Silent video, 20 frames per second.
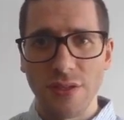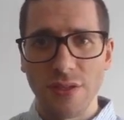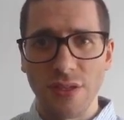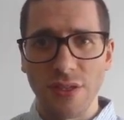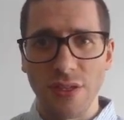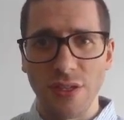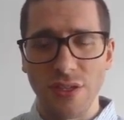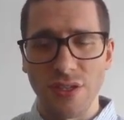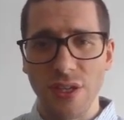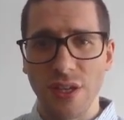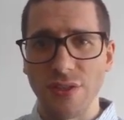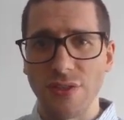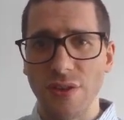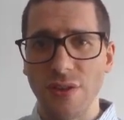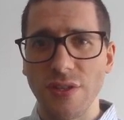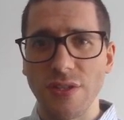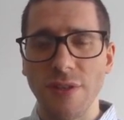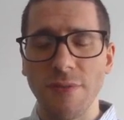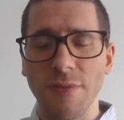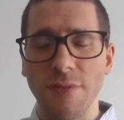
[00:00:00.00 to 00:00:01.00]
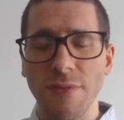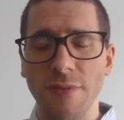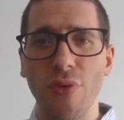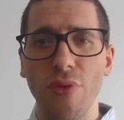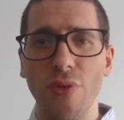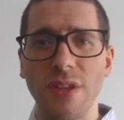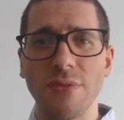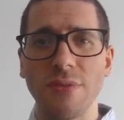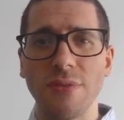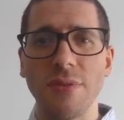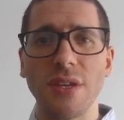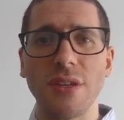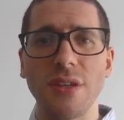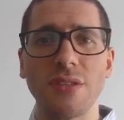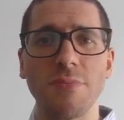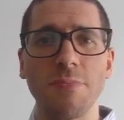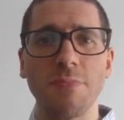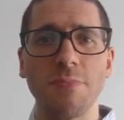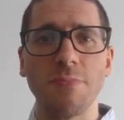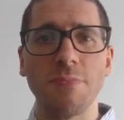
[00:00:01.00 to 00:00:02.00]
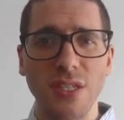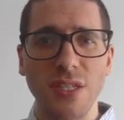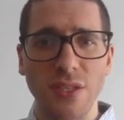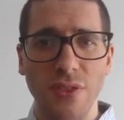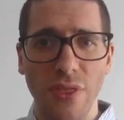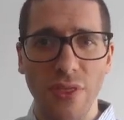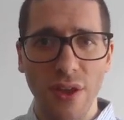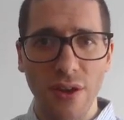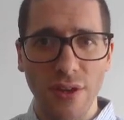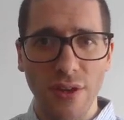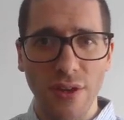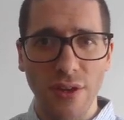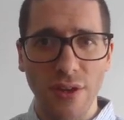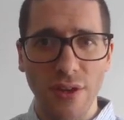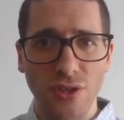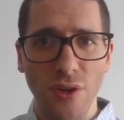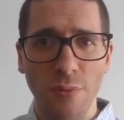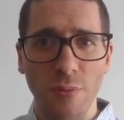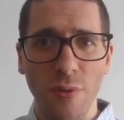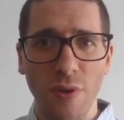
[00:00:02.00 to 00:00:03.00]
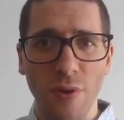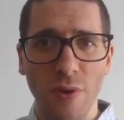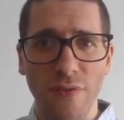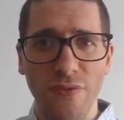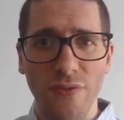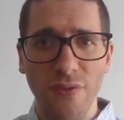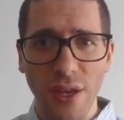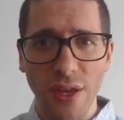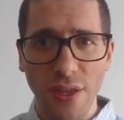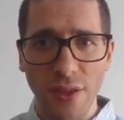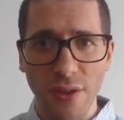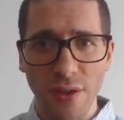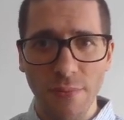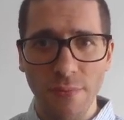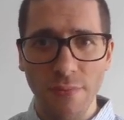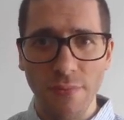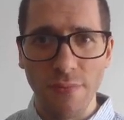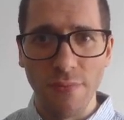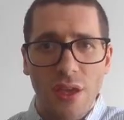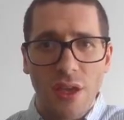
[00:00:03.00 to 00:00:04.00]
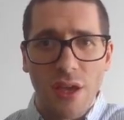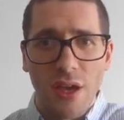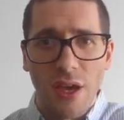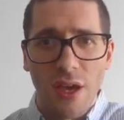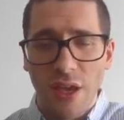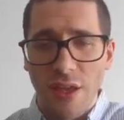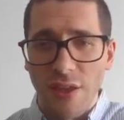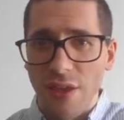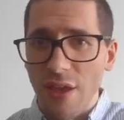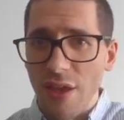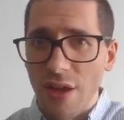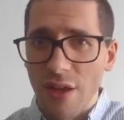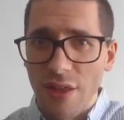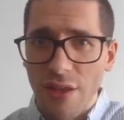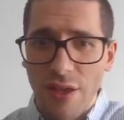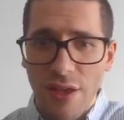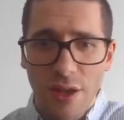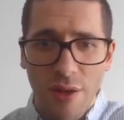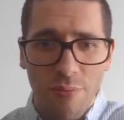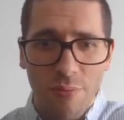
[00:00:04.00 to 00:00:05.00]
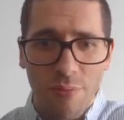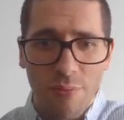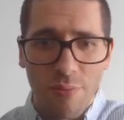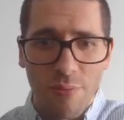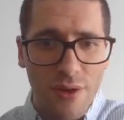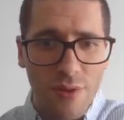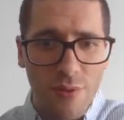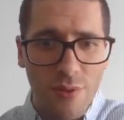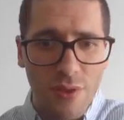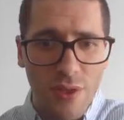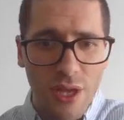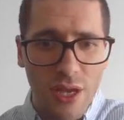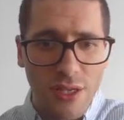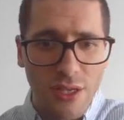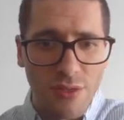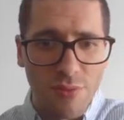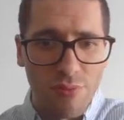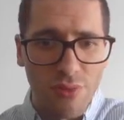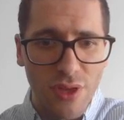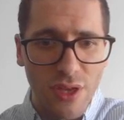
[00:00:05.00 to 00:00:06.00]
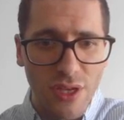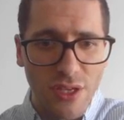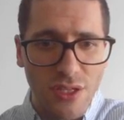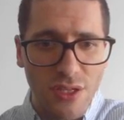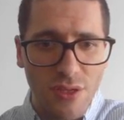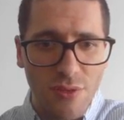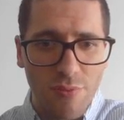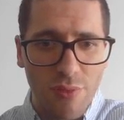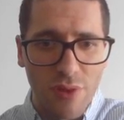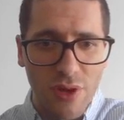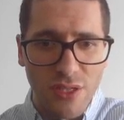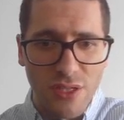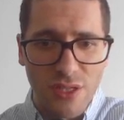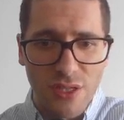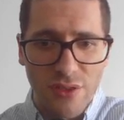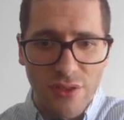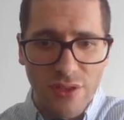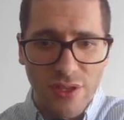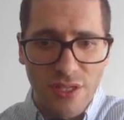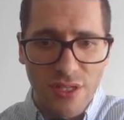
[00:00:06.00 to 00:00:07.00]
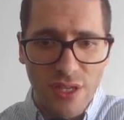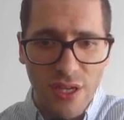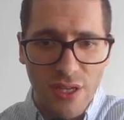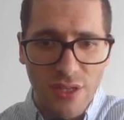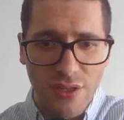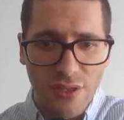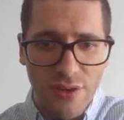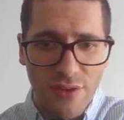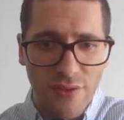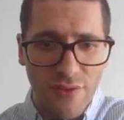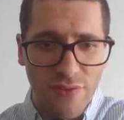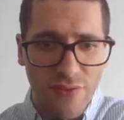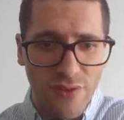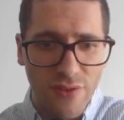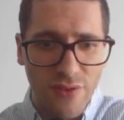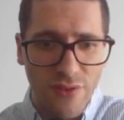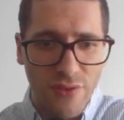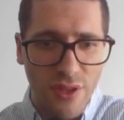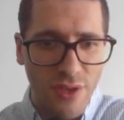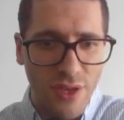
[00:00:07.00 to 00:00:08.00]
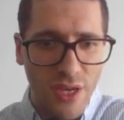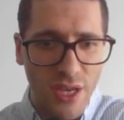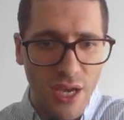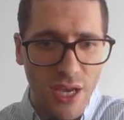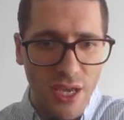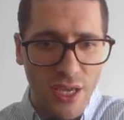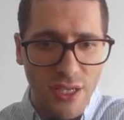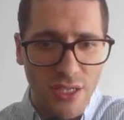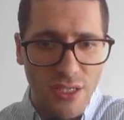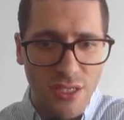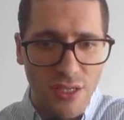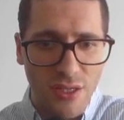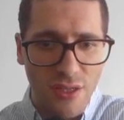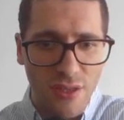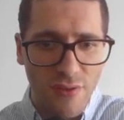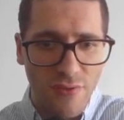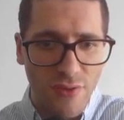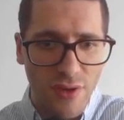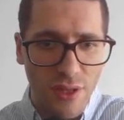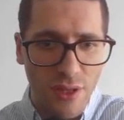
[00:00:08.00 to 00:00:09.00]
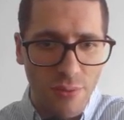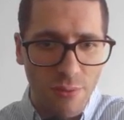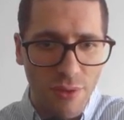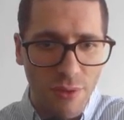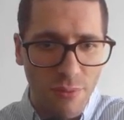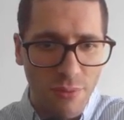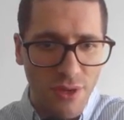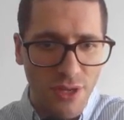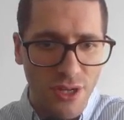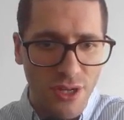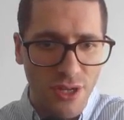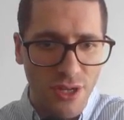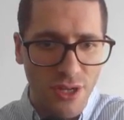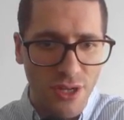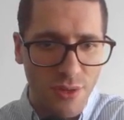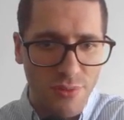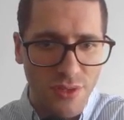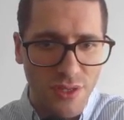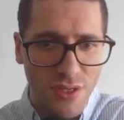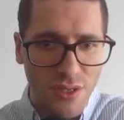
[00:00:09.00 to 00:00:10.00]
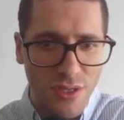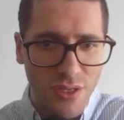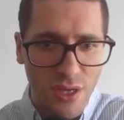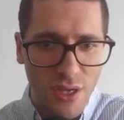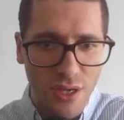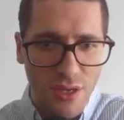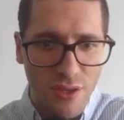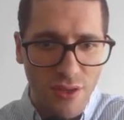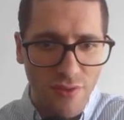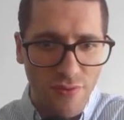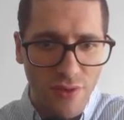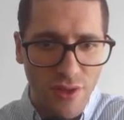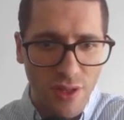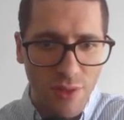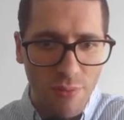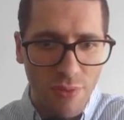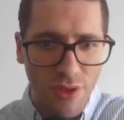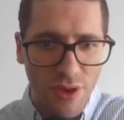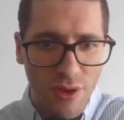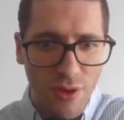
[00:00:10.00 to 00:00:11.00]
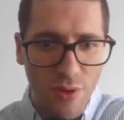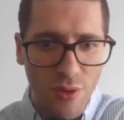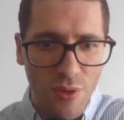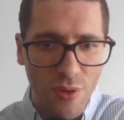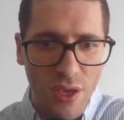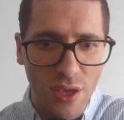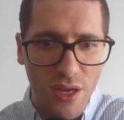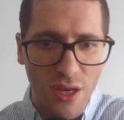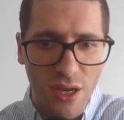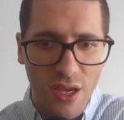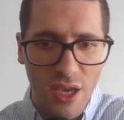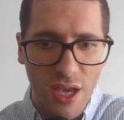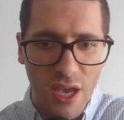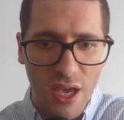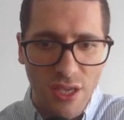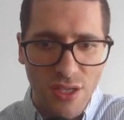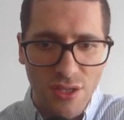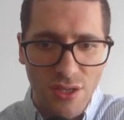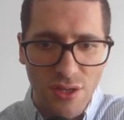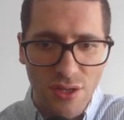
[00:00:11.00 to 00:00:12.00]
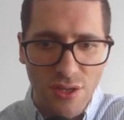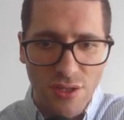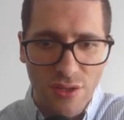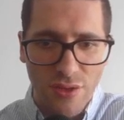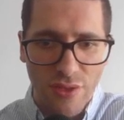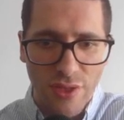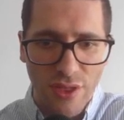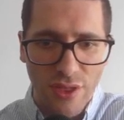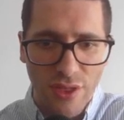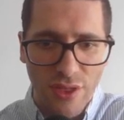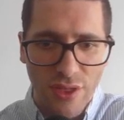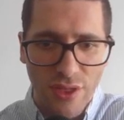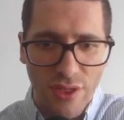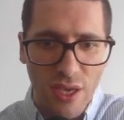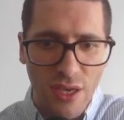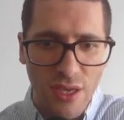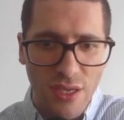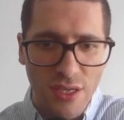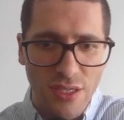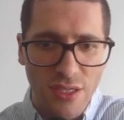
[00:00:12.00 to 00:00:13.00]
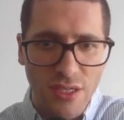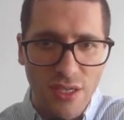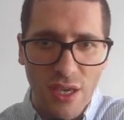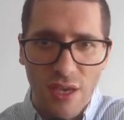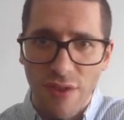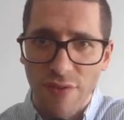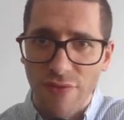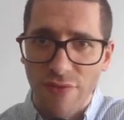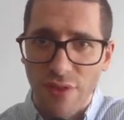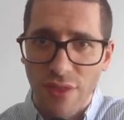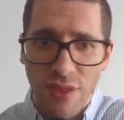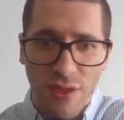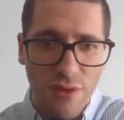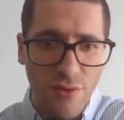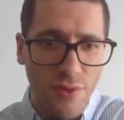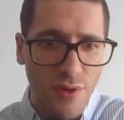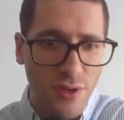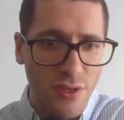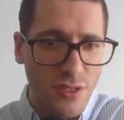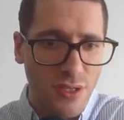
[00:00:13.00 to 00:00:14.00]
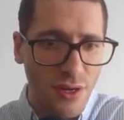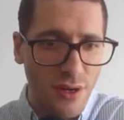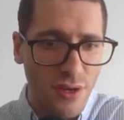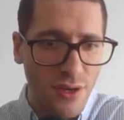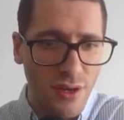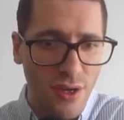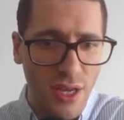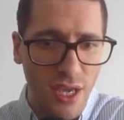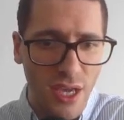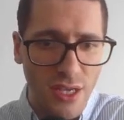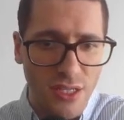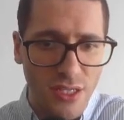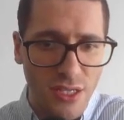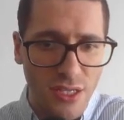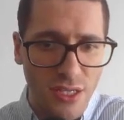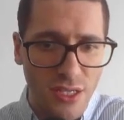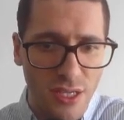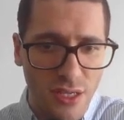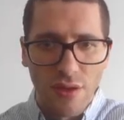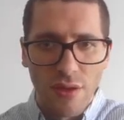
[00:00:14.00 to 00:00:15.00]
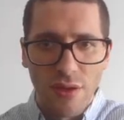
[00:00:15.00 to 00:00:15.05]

The center is important because pieces there enjoy more freedom. Ideally, a player would like to place 2 pawns in the center, develop the knights, develop the bishops, develop the queen castle so that the king is safe and the rooks are connected,